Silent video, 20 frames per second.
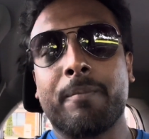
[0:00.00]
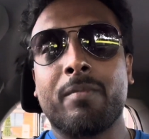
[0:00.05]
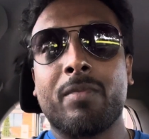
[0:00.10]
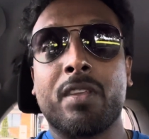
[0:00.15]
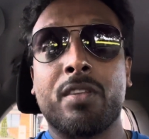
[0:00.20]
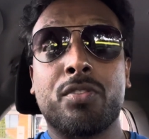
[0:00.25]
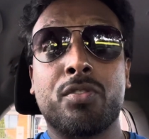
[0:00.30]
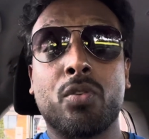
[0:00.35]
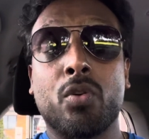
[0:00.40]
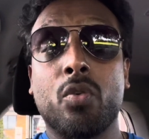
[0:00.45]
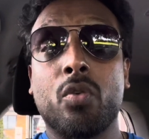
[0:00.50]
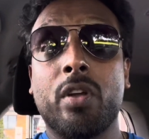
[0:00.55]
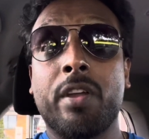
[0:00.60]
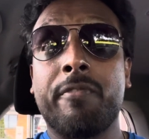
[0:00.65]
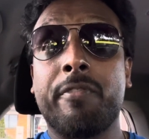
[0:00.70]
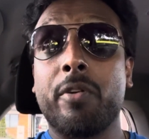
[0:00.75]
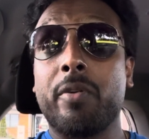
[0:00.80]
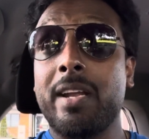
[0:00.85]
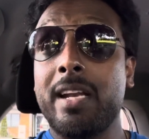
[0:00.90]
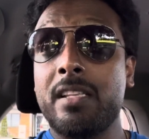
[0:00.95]
So if
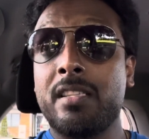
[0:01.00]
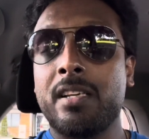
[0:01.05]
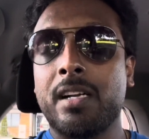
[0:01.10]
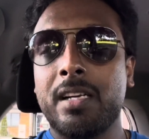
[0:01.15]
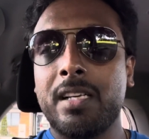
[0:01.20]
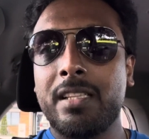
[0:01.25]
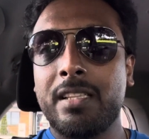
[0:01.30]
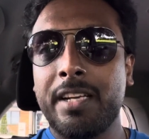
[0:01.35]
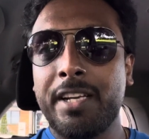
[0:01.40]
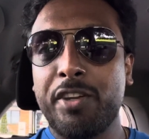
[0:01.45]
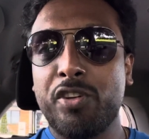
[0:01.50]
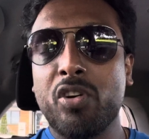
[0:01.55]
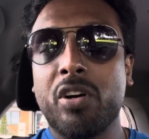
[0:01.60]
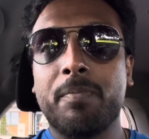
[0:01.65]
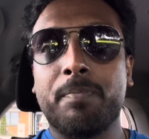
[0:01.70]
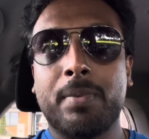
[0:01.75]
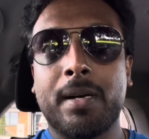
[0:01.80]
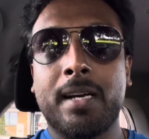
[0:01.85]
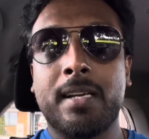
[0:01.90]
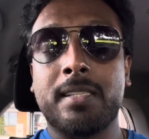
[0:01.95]
you get 33, you're
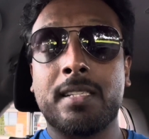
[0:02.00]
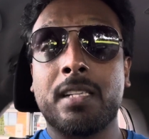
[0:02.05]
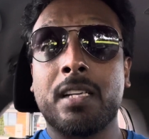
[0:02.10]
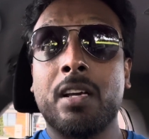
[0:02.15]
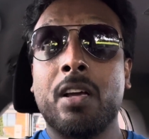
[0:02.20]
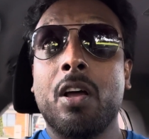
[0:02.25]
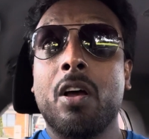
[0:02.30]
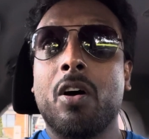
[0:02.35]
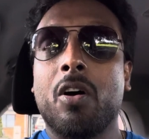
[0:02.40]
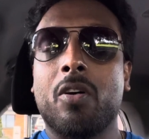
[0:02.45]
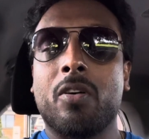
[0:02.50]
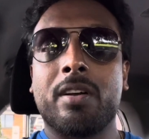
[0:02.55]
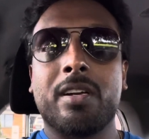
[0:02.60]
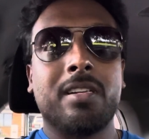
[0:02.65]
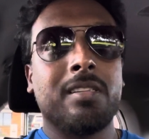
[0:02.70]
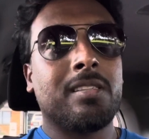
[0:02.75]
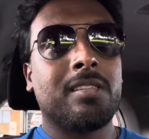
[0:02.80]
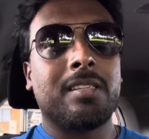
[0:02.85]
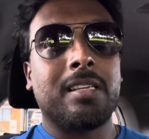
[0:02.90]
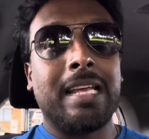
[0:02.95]
passed, or
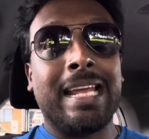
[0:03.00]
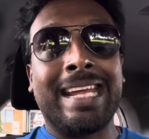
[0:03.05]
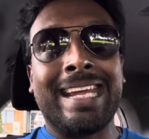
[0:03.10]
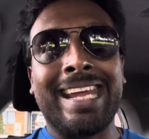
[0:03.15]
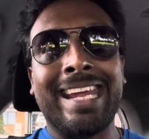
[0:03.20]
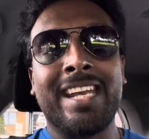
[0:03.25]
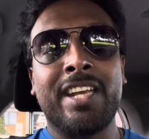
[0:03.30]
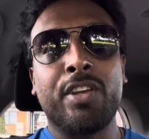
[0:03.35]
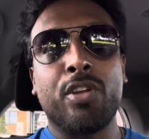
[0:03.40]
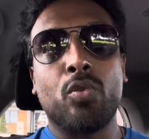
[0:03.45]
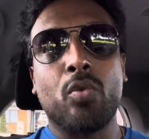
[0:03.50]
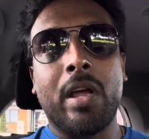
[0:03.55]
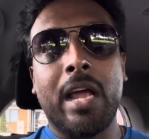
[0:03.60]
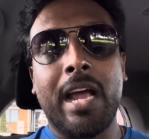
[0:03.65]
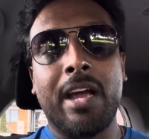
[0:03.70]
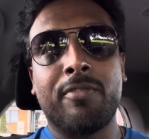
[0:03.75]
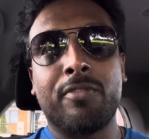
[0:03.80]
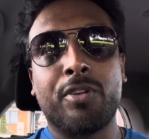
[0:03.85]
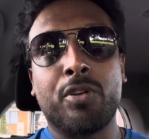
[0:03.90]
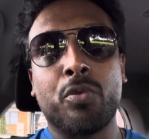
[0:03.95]
else again you
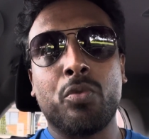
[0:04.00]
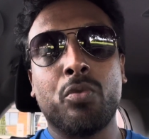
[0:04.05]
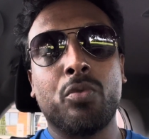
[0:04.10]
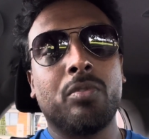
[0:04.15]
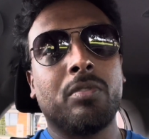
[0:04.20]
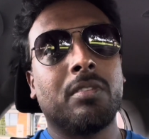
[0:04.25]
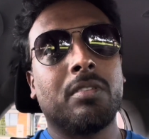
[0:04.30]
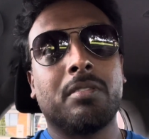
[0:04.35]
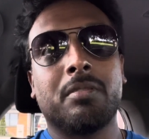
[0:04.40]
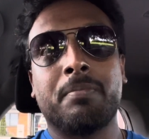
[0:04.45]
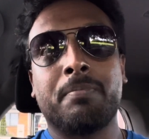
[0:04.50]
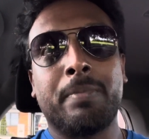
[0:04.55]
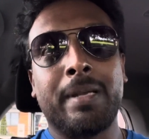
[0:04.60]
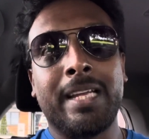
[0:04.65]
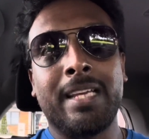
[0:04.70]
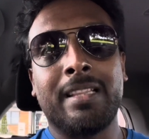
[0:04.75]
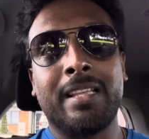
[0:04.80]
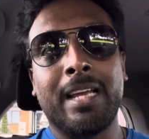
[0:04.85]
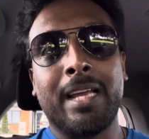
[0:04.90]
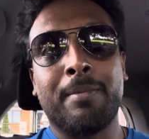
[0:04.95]
have to pay
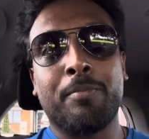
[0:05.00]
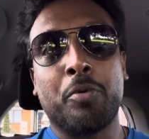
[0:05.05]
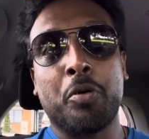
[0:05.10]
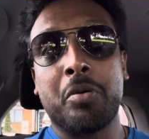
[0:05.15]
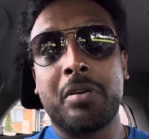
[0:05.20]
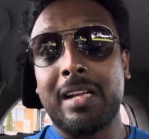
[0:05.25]
the amount.